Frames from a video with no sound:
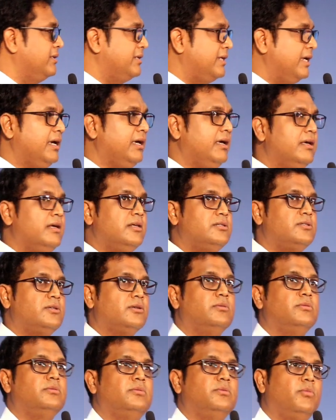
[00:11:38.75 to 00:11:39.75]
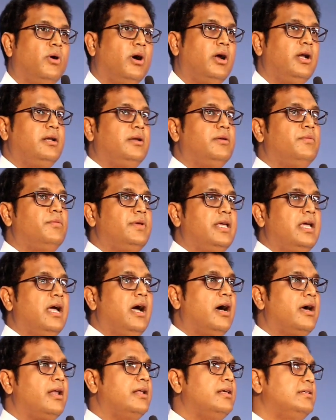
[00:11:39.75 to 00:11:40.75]
Yeah, so what we
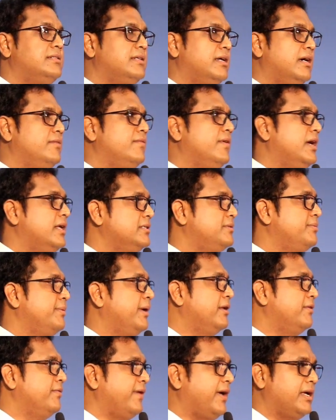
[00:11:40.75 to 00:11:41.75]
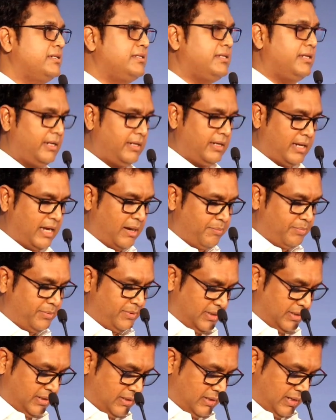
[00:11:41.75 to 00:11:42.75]
are is advanced manufacturing
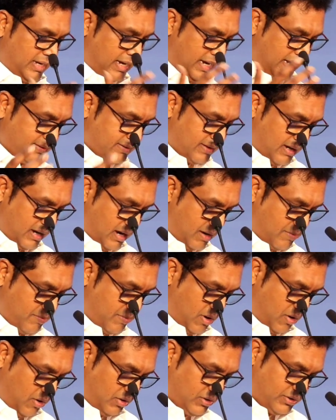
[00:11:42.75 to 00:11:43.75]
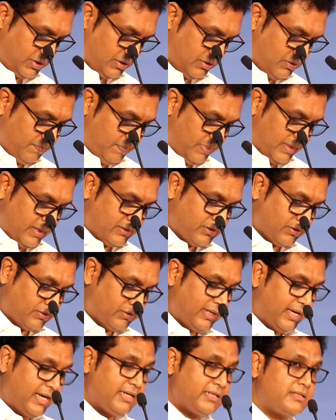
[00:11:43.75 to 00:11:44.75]
capital and the hub also. So
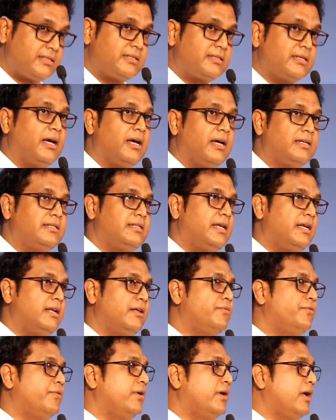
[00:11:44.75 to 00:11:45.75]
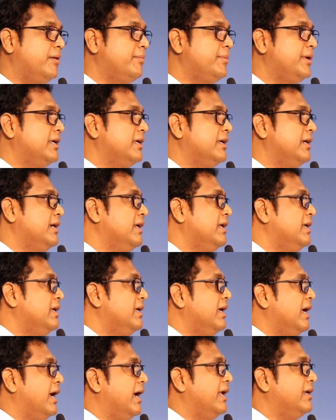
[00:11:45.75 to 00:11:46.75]
thanks uh, ZF for coming here
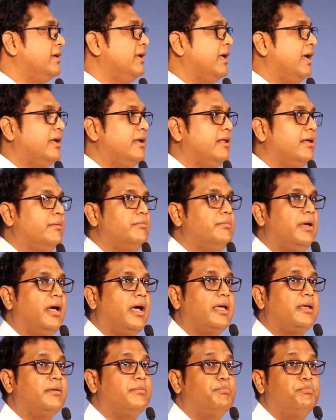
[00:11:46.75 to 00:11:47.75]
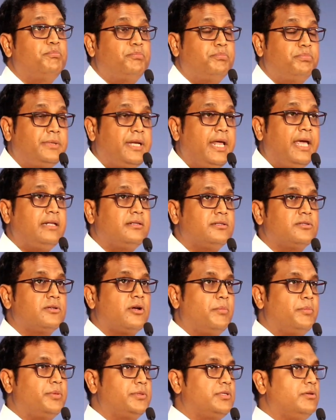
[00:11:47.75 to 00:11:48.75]
and, and um, I take this
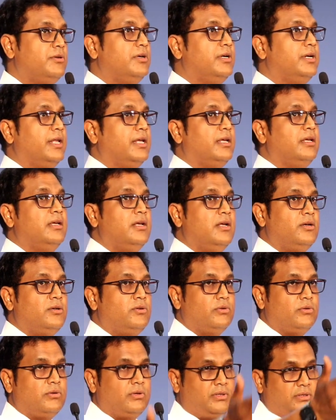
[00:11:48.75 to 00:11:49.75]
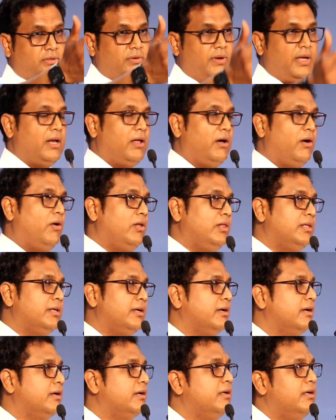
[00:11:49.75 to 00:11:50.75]
opportunity to tell all
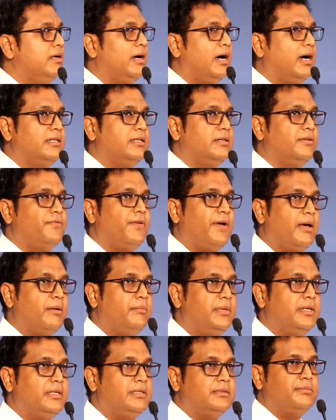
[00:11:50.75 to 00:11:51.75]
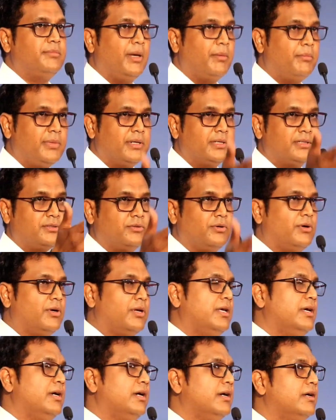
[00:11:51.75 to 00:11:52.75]
the other families members who are
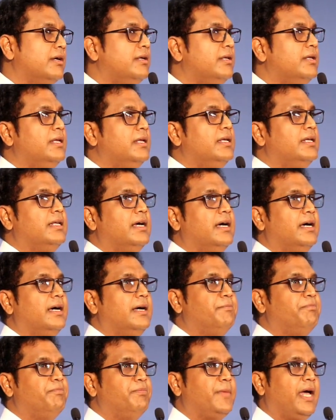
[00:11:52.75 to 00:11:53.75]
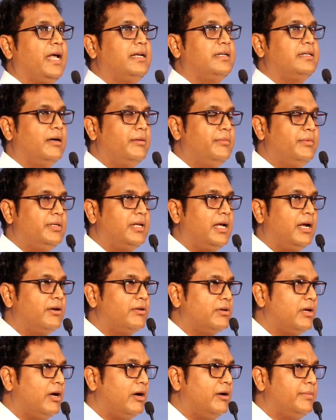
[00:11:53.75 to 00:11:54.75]
here um, that Tamil
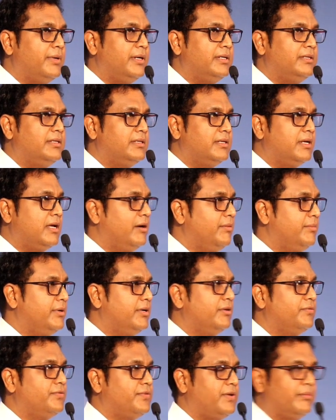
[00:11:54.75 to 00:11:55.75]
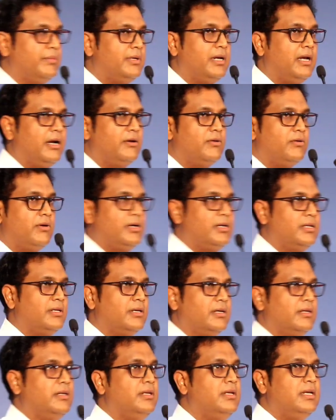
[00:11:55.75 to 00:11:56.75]
Nadu government, the government of Tamil Nadu under
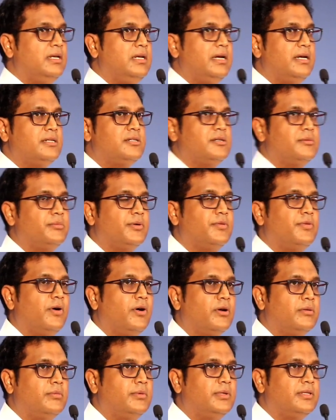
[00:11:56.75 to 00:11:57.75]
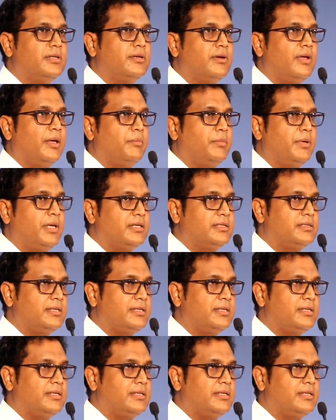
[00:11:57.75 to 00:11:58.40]
the leadership of Honorable Thiru M.K.